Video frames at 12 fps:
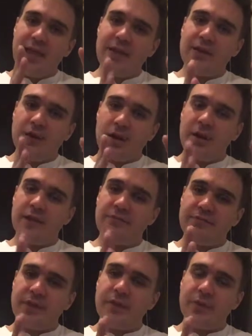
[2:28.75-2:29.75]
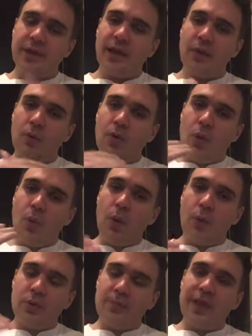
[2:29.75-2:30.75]
in in figuring out
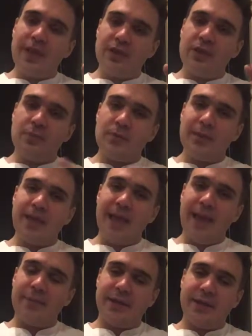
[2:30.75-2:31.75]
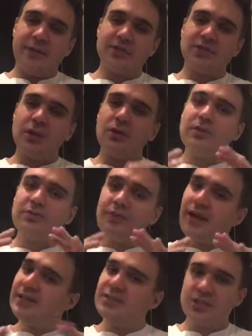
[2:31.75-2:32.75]
what would make a human being happy. And Aristotle
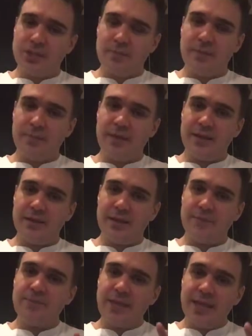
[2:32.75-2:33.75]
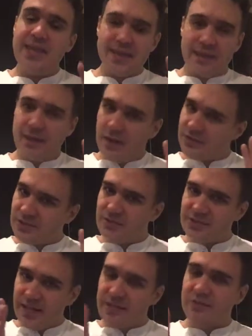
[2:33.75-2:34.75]
defines the human being then. He,
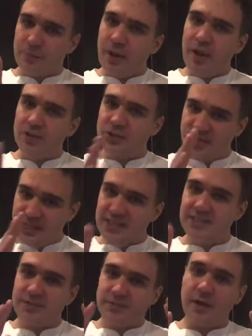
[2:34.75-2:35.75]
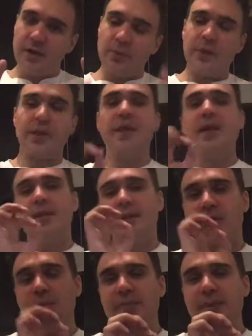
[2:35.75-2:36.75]
Aristotle's anthropology is the following: the
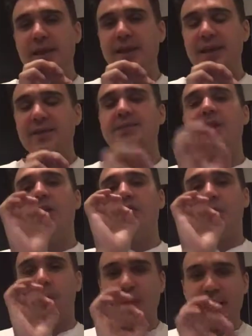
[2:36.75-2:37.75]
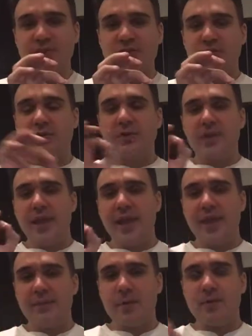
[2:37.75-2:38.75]
human being is the rational
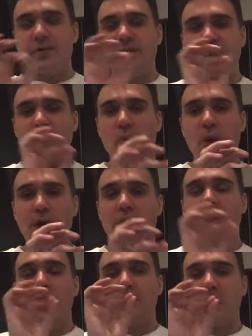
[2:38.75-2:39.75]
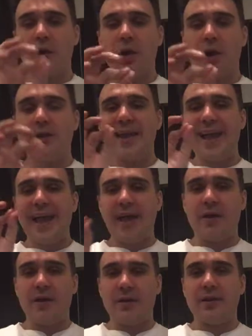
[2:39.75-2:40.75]
animal, the zoon, logon,
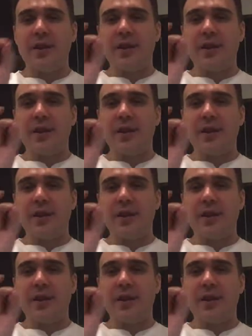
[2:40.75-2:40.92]
echon,